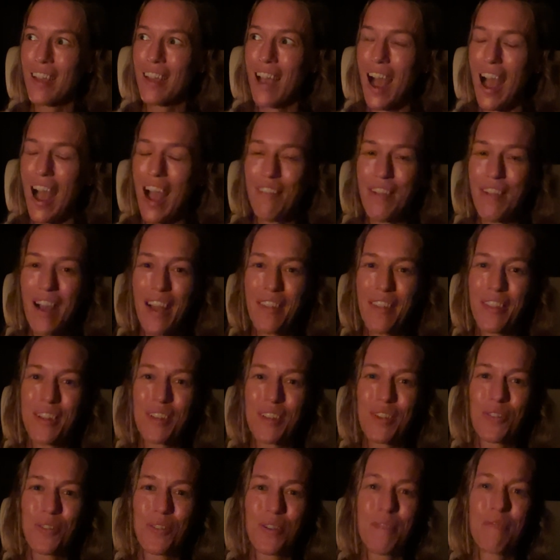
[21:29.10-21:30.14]
I've had
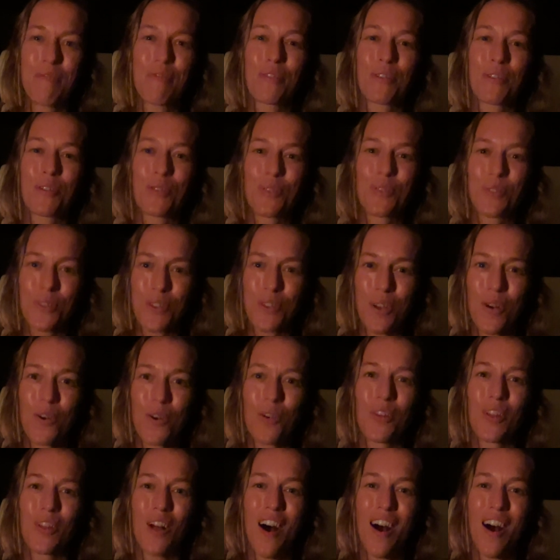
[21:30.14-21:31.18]
this dream for
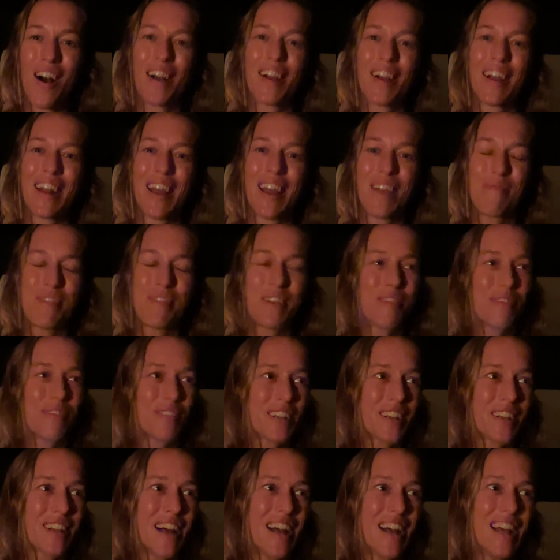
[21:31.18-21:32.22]
so long, and I've been
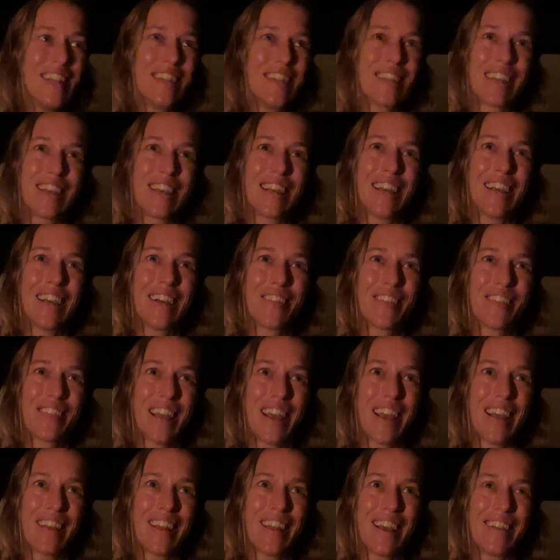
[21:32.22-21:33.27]
realizing it
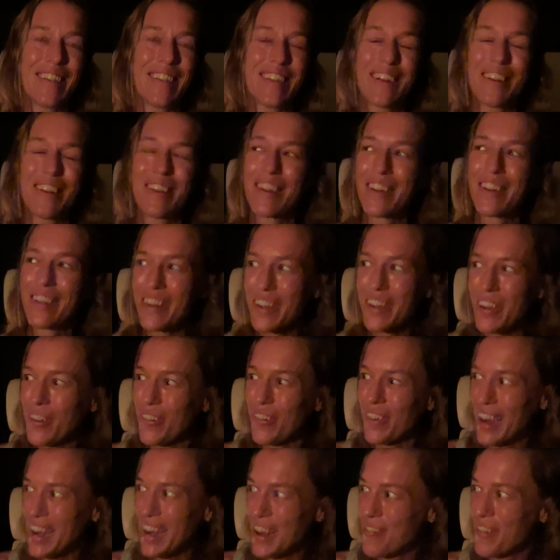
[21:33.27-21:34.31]
lately. I said,
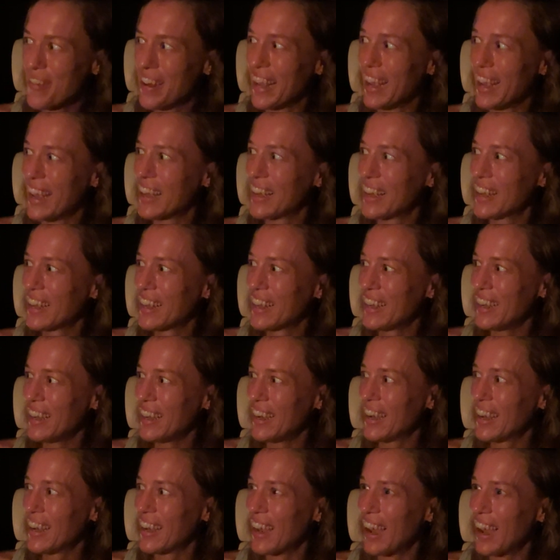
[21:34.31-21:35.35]
wait a minute,
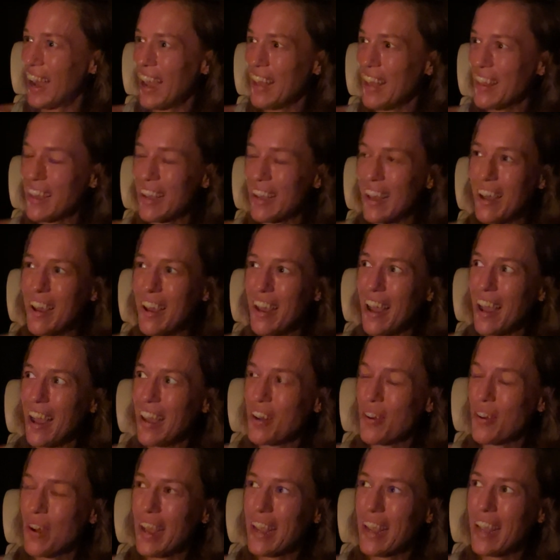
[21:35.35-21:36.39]
I think
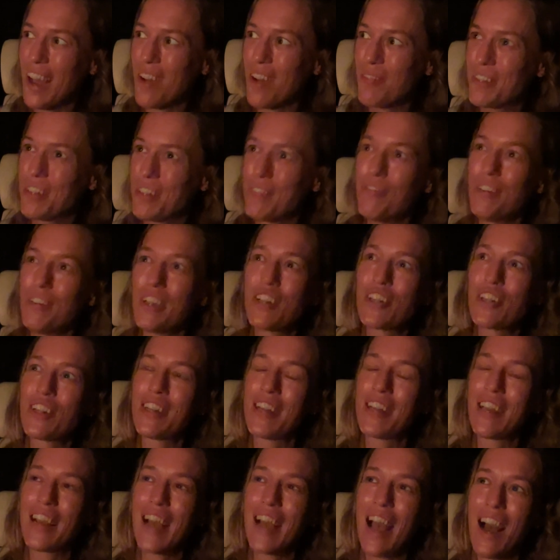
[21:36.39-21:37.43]
I kept
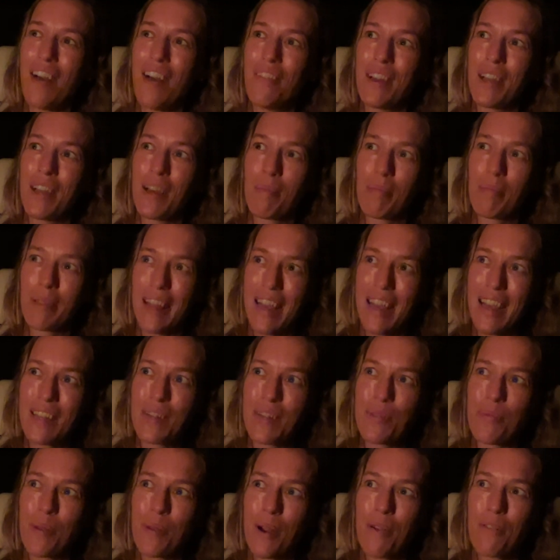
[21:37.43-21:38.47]
envisioning having a
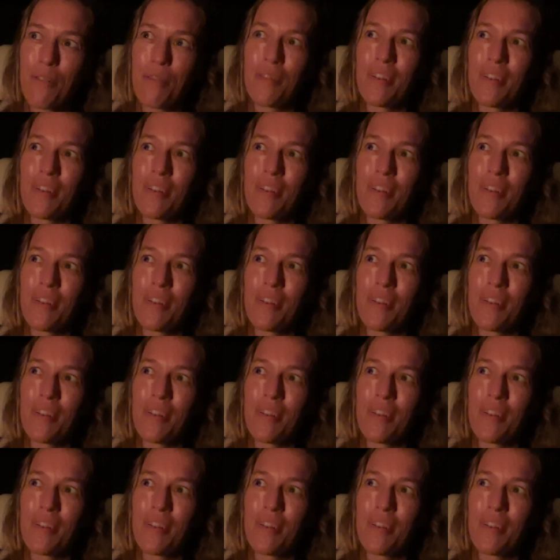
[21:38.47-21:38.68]
place where